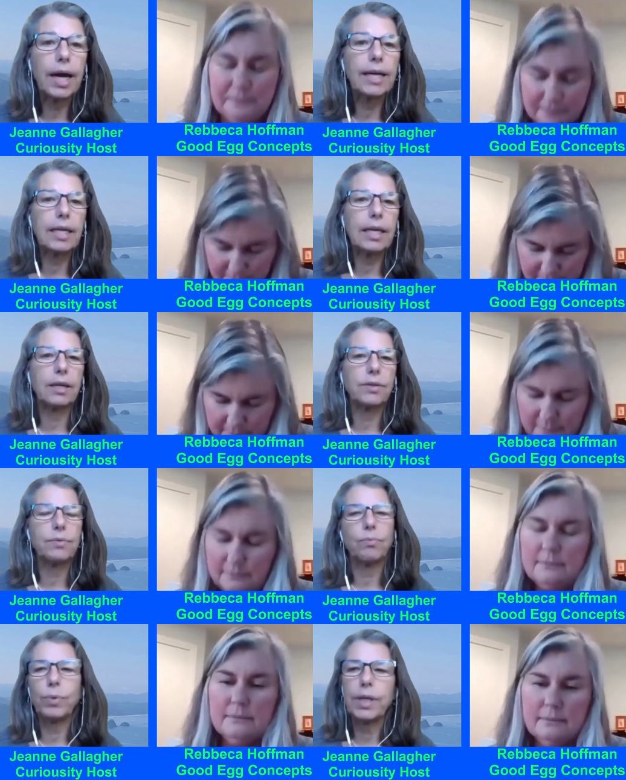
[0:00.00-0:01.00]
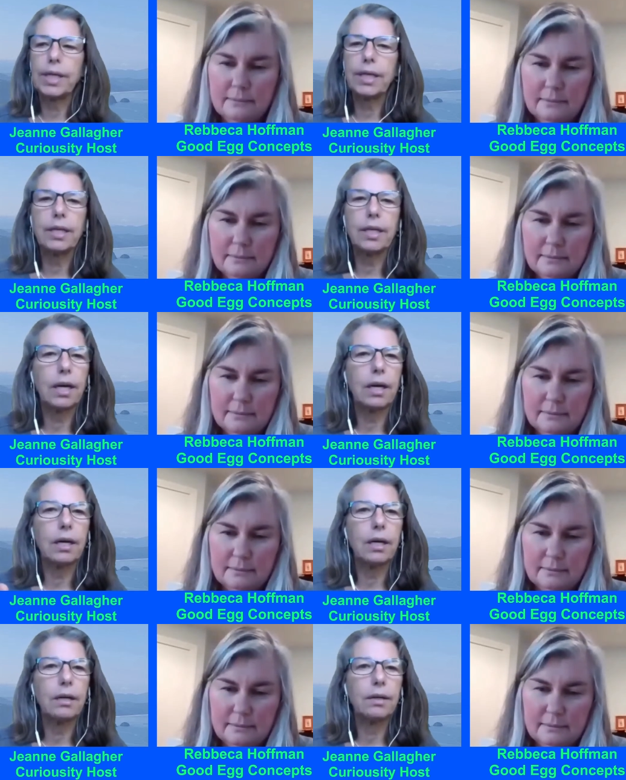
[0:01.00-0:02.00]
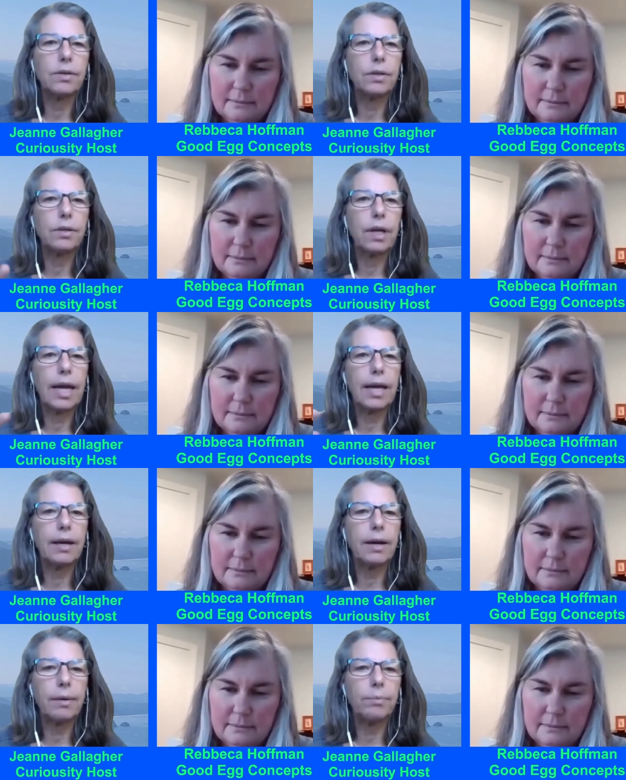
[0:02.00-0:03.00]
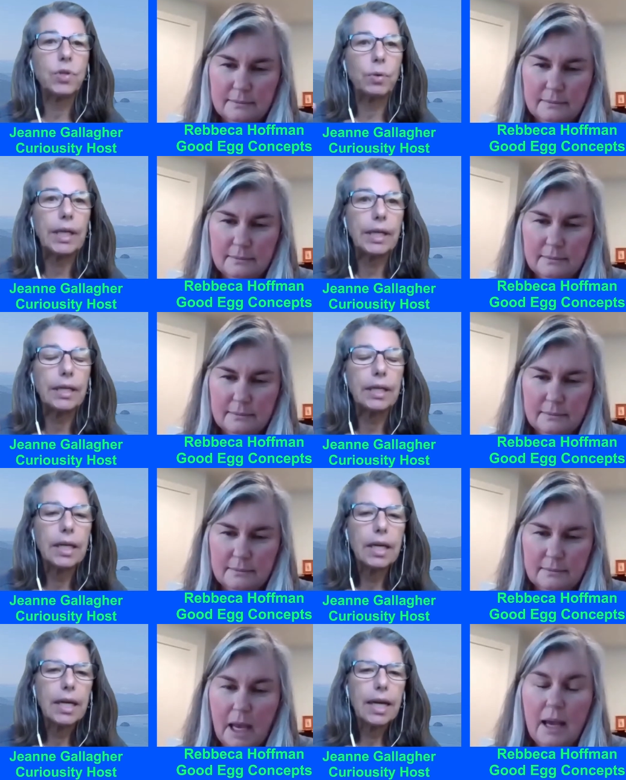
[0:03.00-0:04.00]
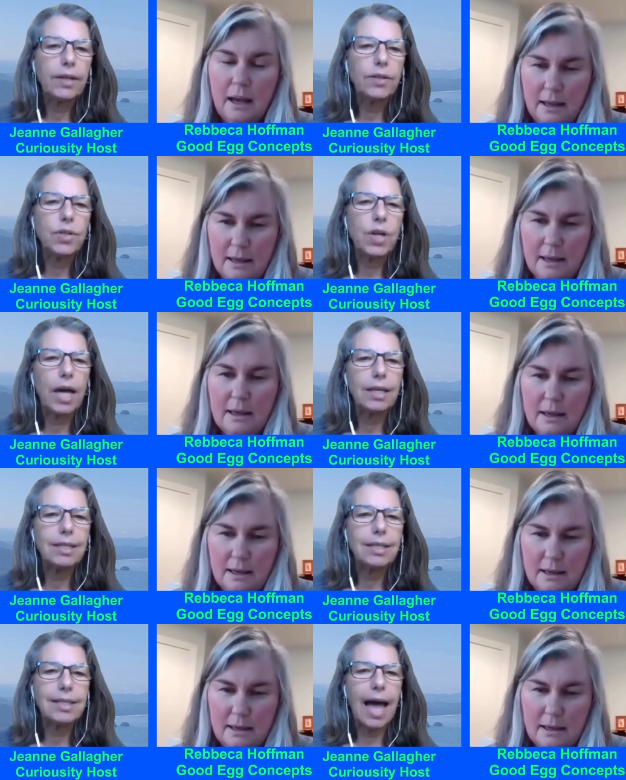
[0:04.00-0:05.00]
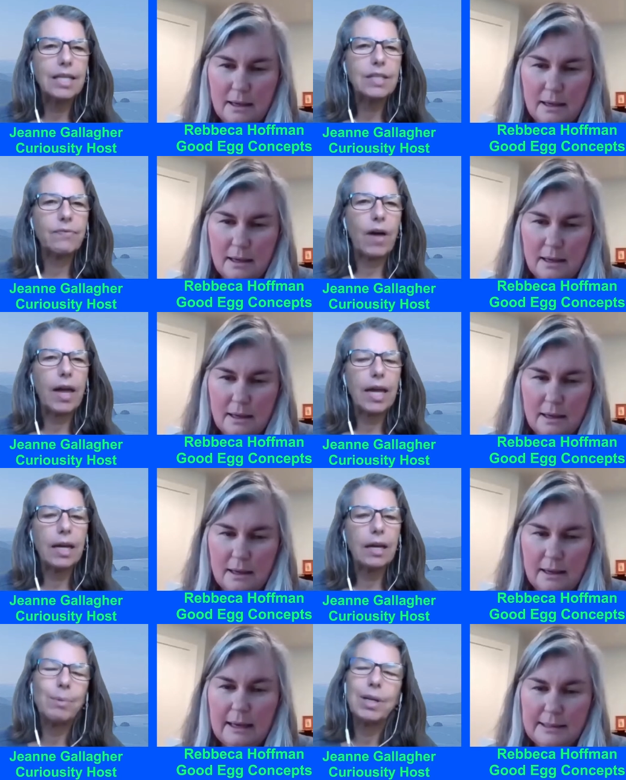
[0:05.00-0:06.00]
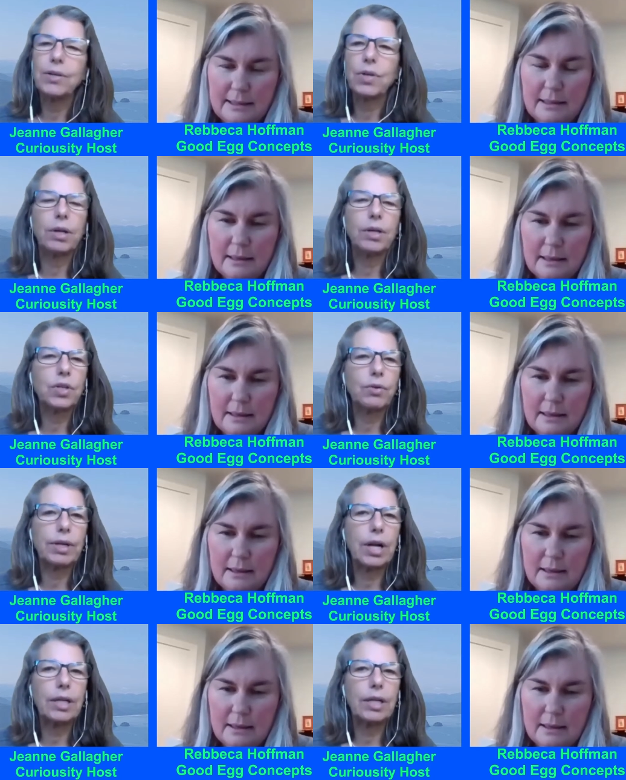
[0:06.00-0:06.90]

Speaker 1: book. I can't read uh, a um, screen. It's not as satisfying. I'm yes. on a